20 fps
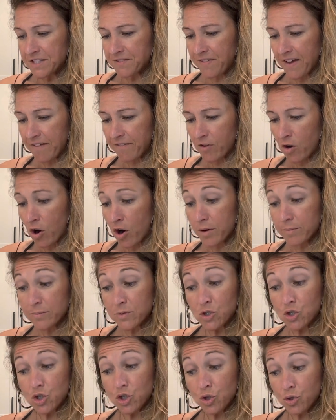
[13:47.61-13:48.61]
5
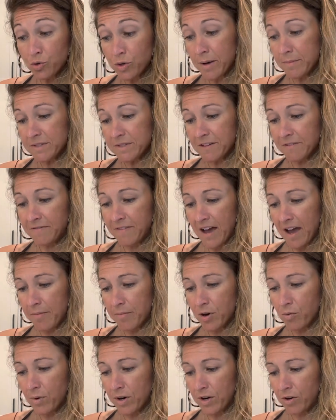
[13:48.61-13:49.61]
carbs, 2 grams of
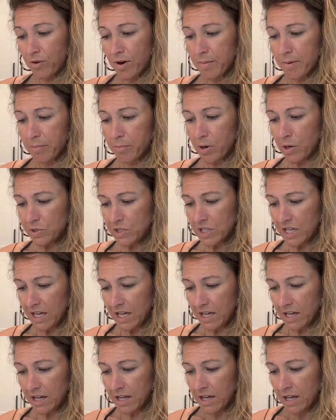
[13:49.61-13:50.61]
fiber, 1 gram of
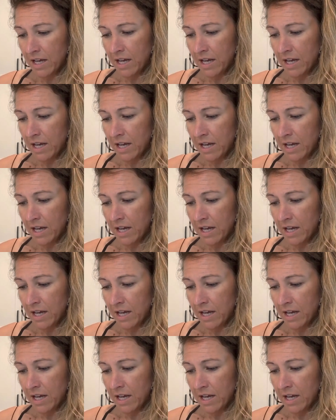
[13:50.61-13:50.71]
protein.